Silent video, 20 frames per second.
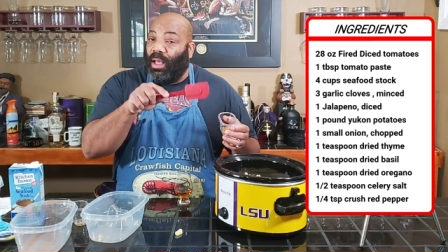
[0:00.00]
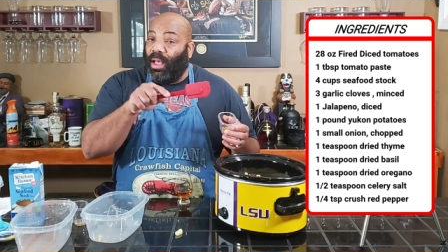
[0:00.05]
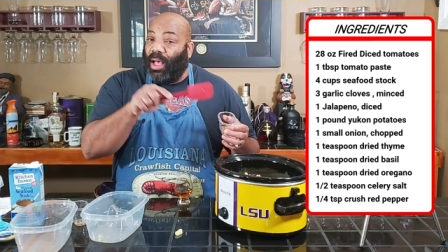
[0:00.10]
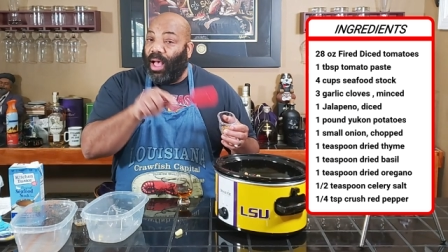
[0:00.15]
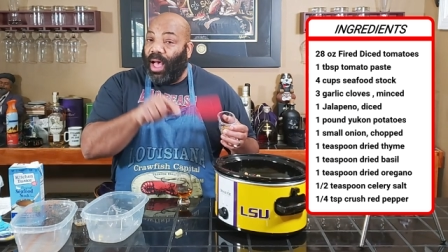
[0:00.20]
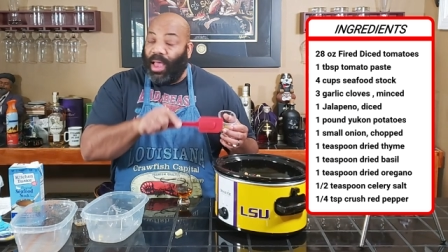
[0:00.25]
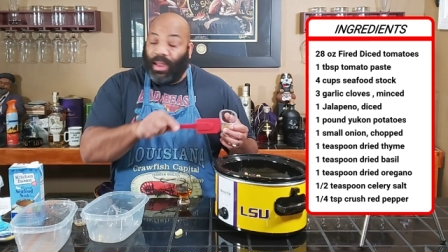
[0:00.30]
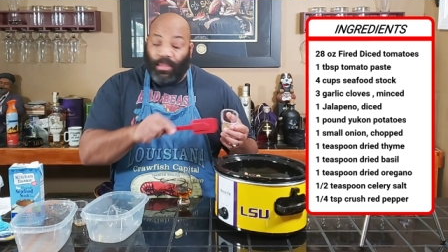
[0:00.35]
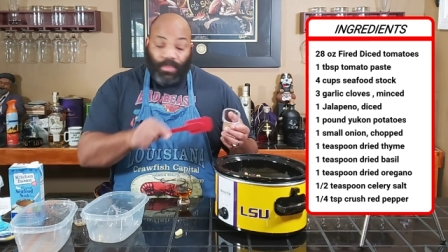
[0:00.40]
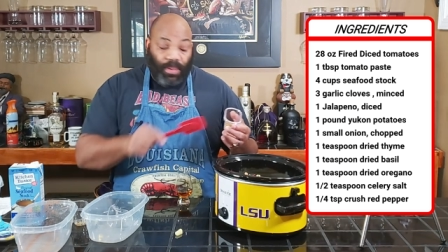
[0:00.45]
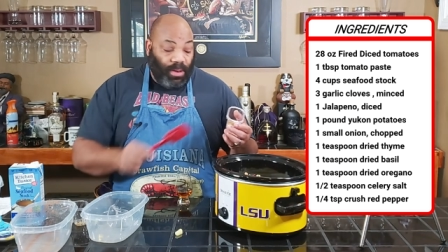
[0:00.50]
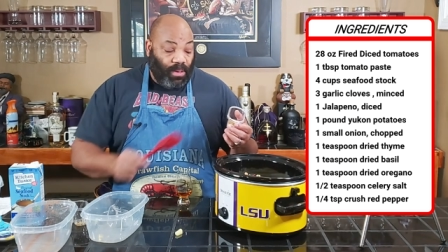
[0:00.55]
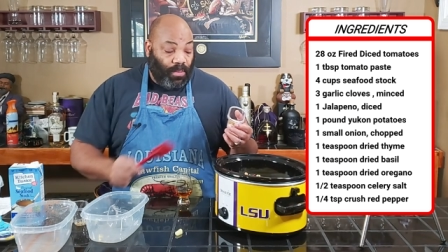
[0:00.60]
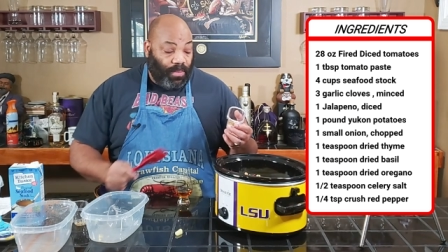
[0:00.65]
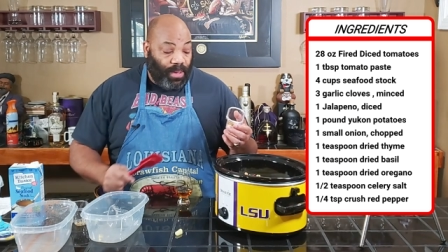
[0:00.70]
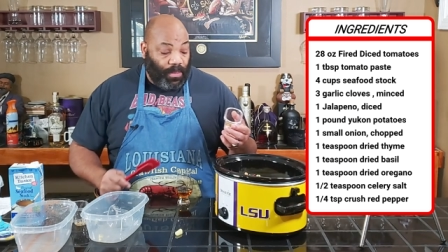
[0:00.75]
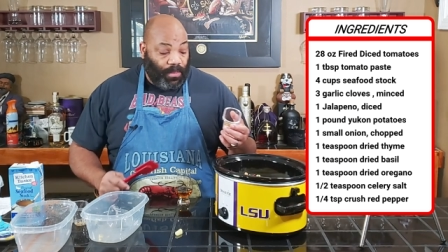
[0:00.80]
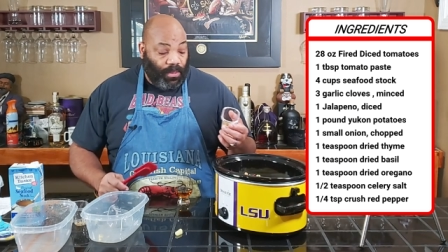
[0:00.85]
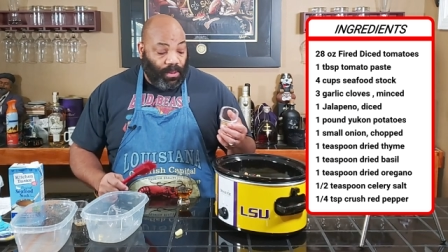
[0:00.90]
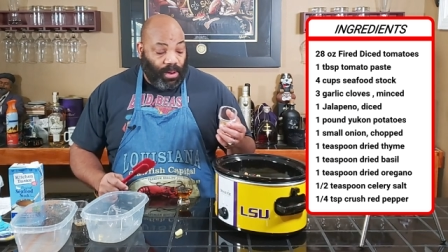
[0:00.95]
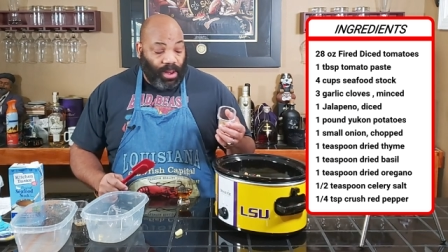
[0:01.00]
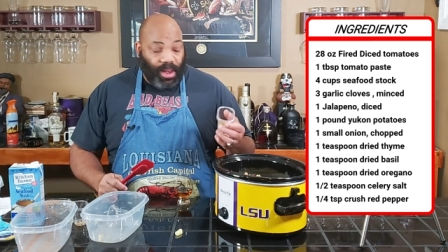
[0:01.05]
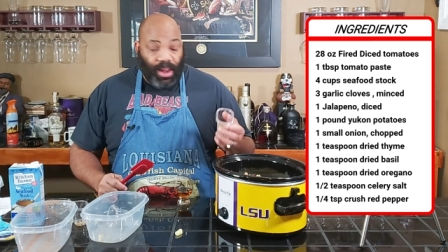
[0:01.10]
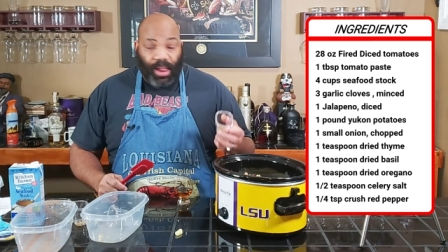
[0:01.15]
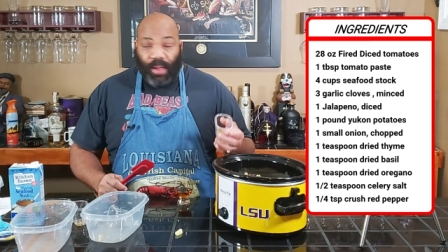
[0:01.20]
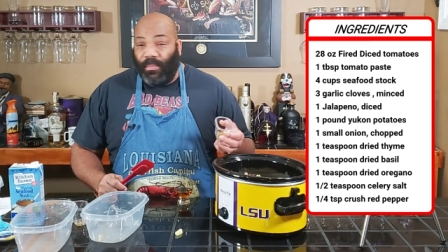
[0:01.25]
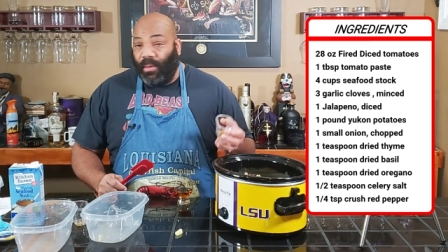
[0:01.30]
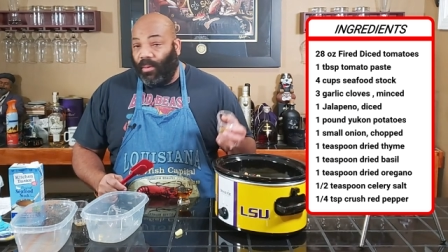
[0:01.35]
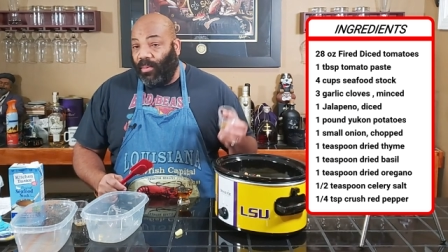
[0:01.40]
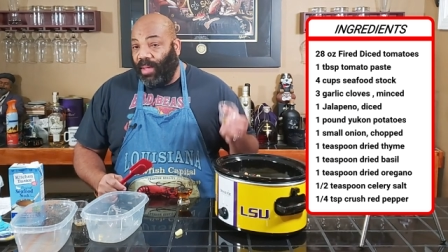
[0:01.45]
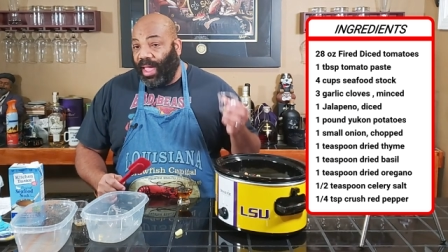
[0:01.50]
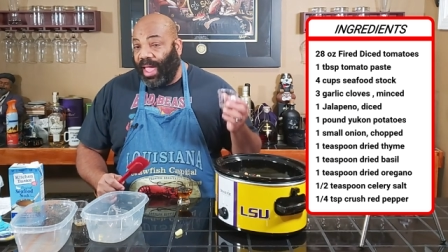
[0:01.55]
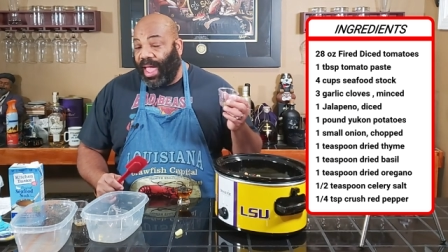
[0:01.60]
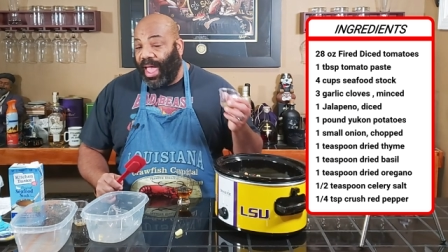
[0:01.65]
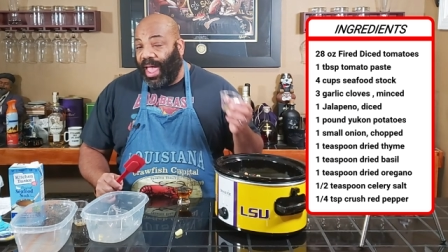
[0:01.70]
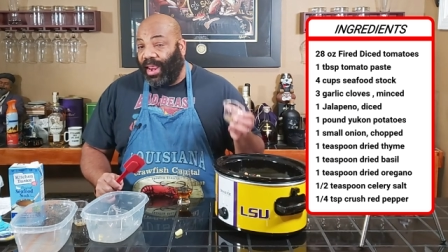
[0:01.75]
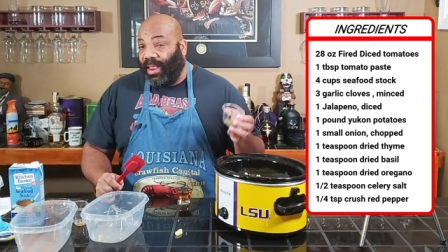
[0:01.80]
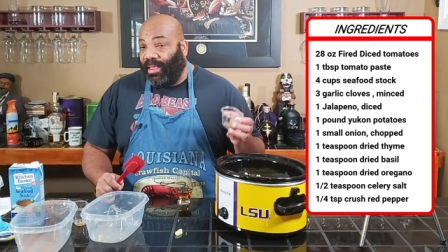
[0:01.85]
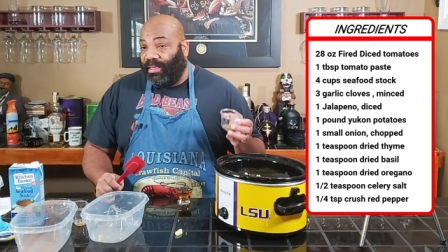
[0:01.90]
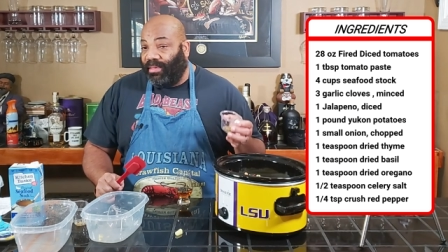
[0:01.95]
uh, jalapeno pepper in there, but we
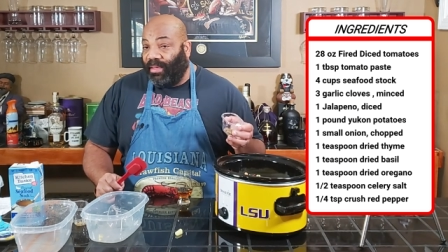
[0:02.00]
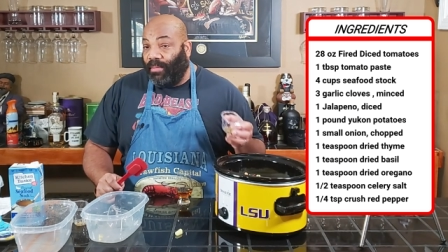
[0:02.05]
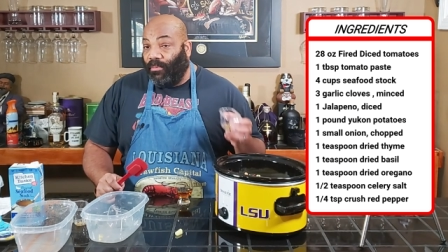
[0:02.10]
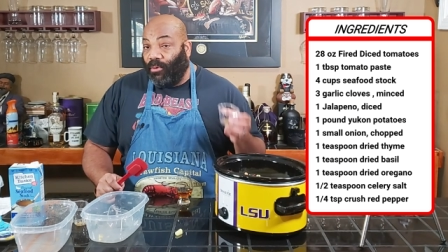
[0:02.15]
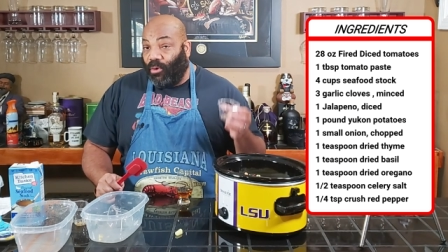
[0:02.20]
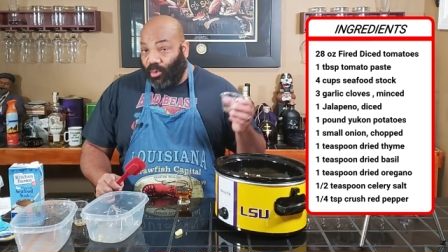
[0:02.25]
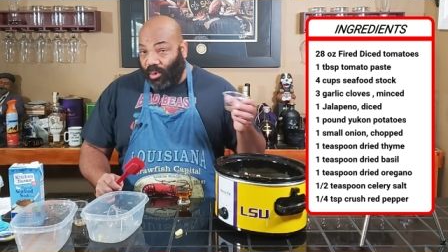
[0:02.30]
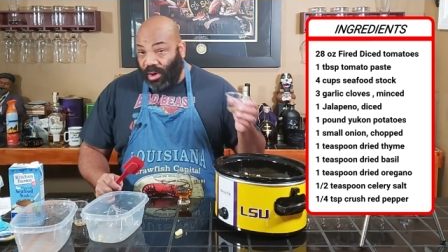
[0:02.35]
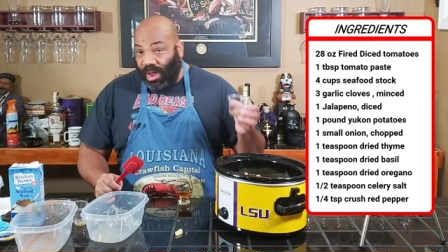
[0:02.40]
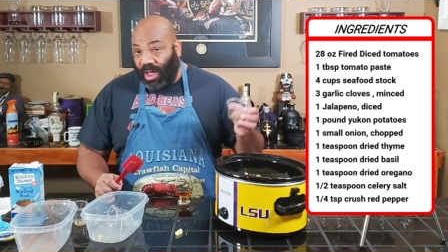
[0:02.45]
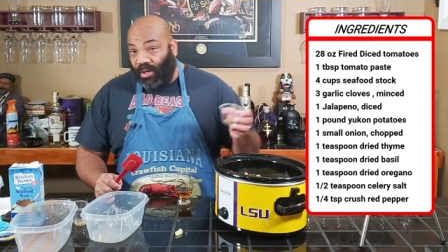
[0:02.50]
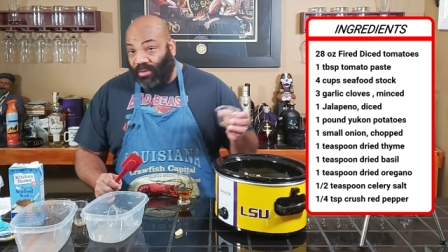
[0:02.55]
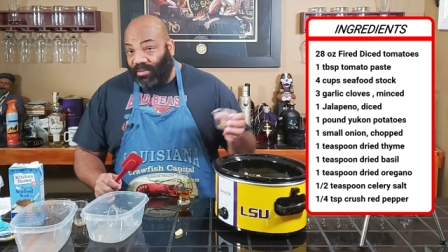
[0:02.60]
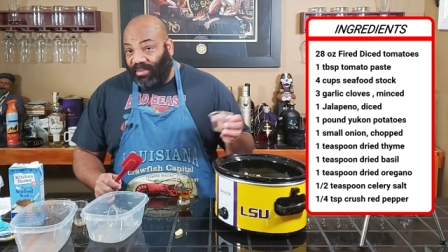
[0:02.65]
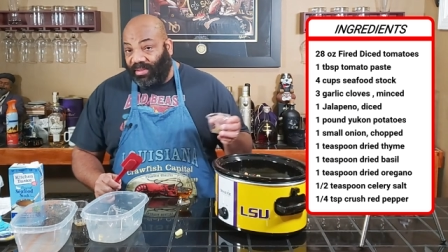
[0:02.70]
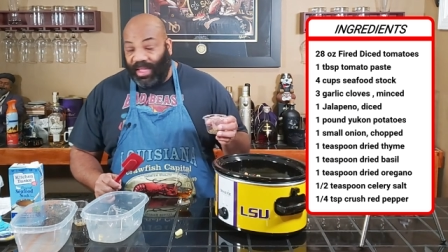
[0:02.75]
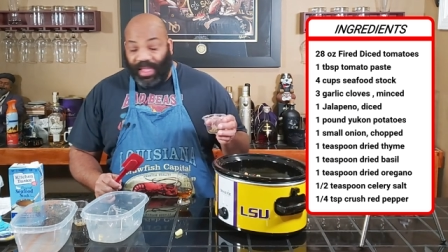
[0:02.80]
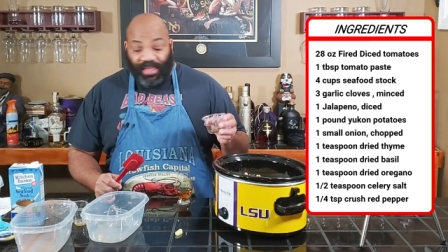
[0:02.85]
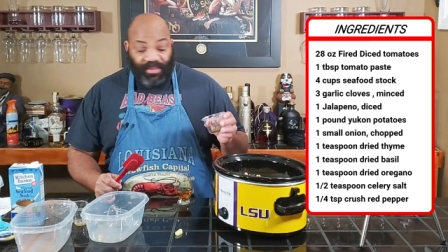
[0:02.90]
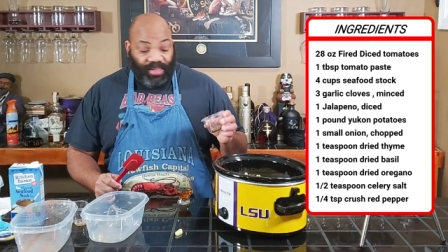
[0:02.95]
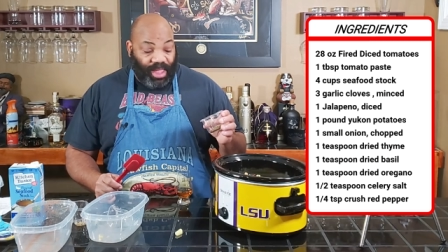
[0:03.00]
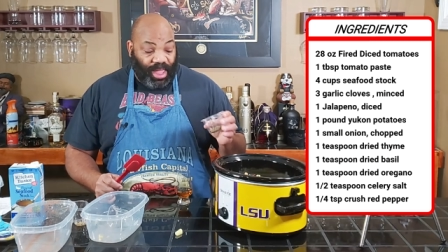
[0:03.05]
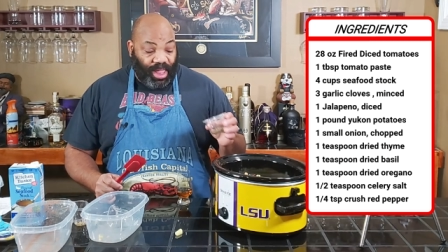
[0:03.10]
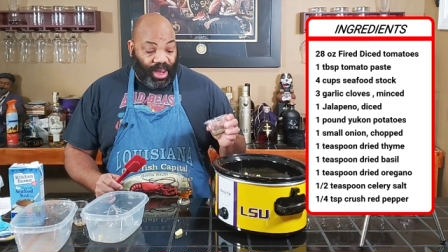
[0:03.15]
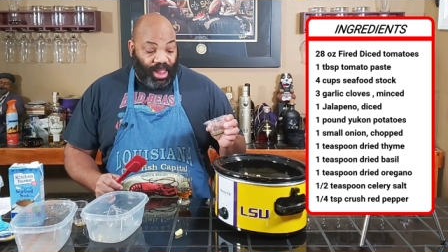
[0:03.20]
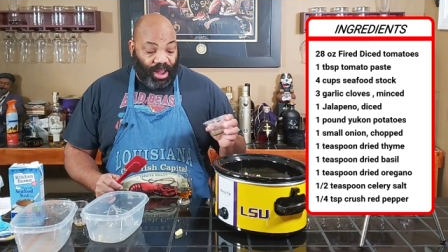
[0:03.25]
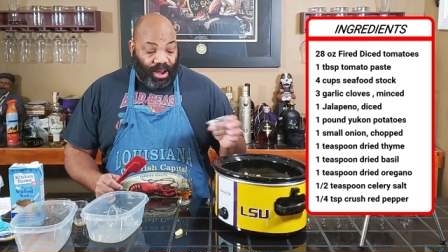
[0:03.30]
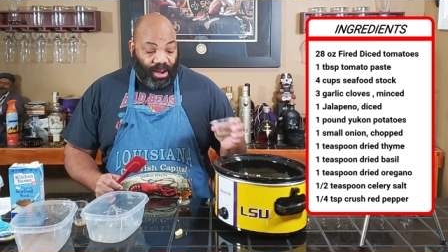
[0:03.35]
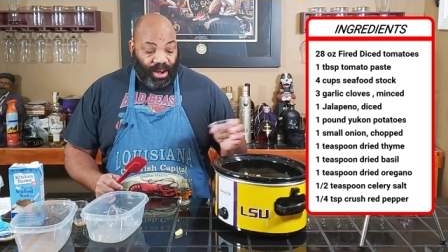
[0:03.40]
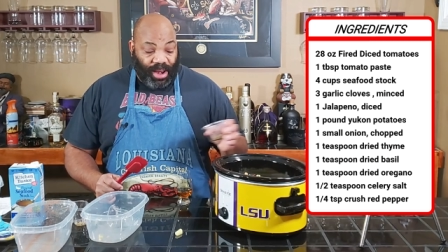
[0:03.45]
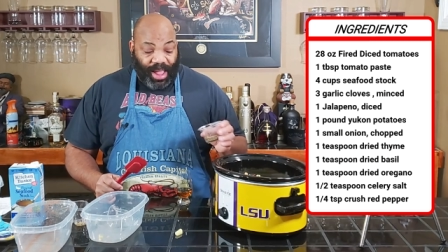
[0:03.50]
added some Creole seasoning in here.